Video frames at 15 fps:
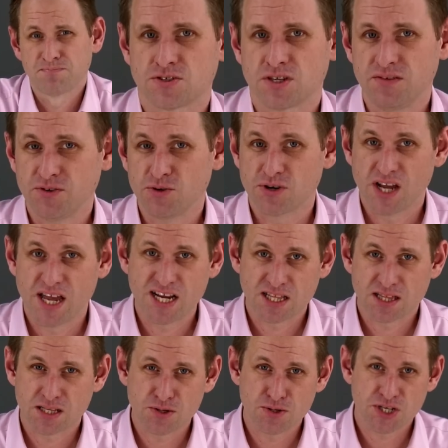So if you're an
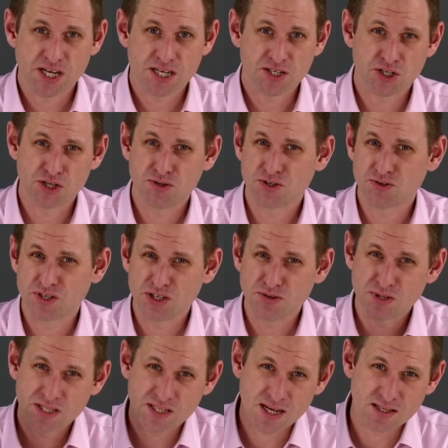enthusiast user and
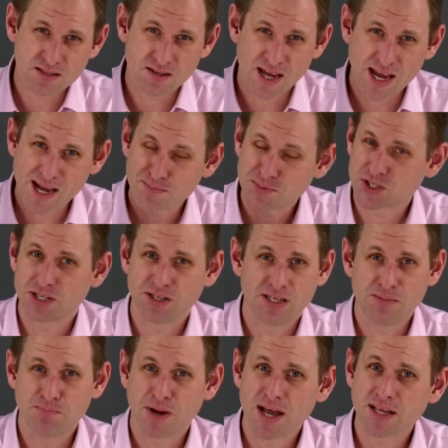you intend to
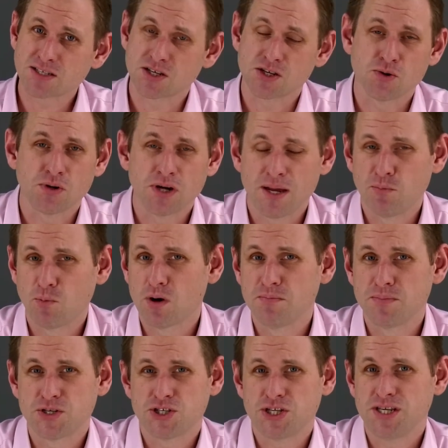absolutely batter your
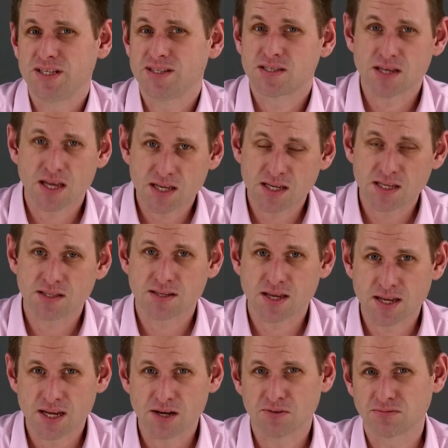M1 machine day in,
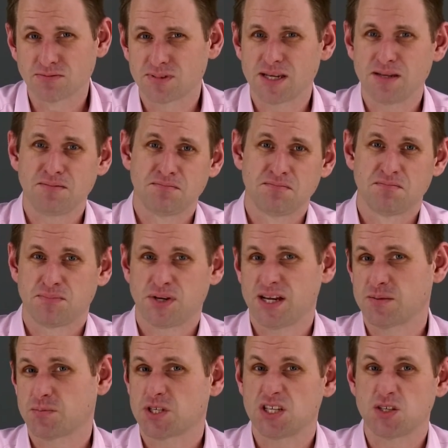day out, then
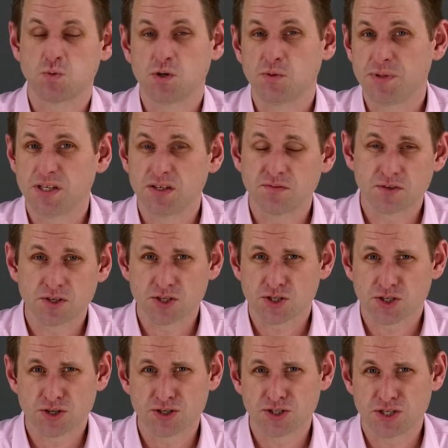perhaps this will be of
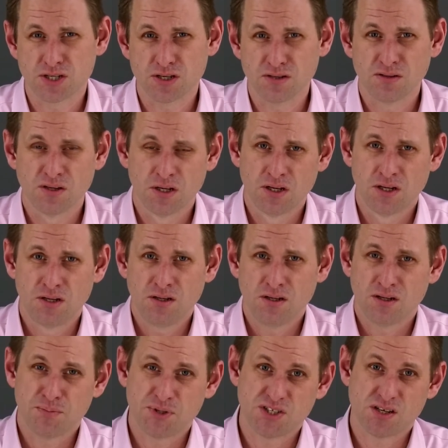concern to you,
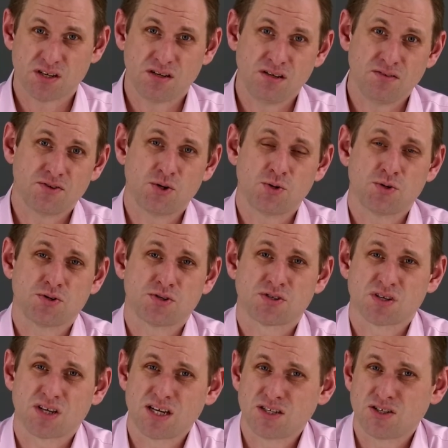particularly of
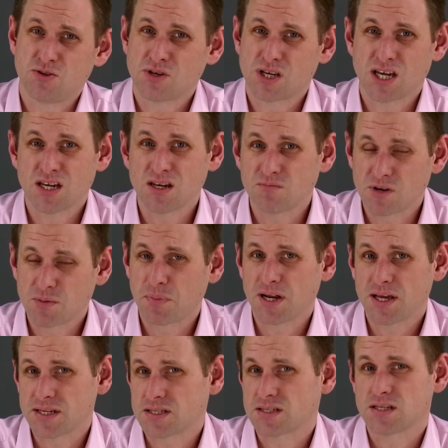course as you can't
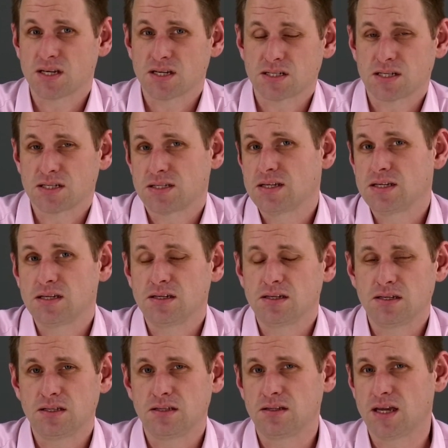replace the
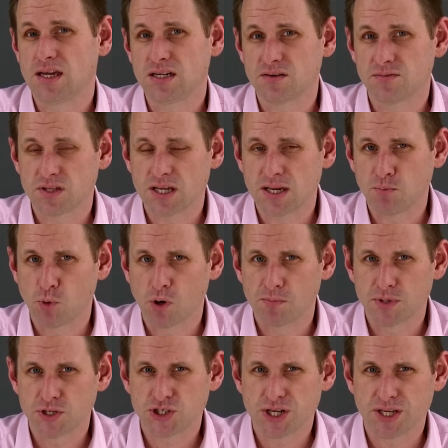SSD in any of the
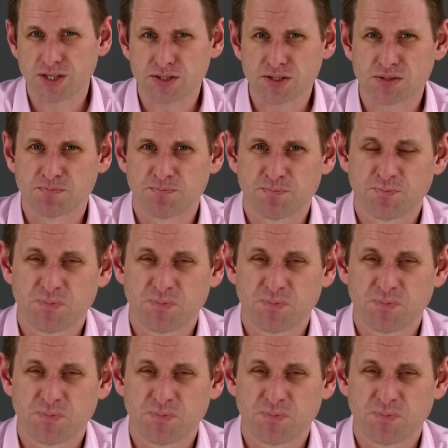M1 machines.